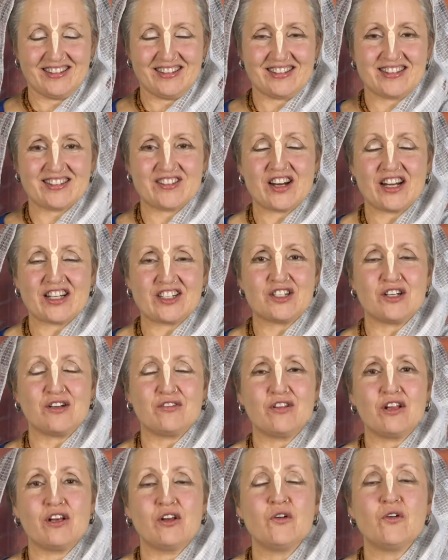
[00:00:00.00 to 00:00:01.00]
structure of
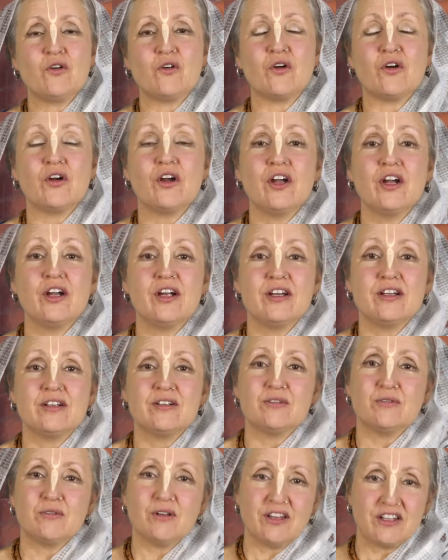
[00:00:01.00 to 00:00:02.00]
the law,
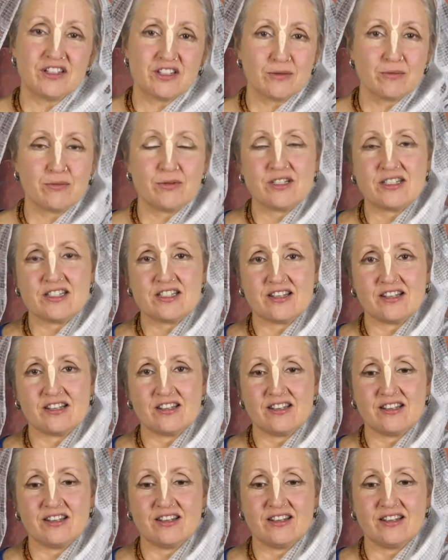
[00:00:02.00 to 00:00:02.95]
well, there's a prison.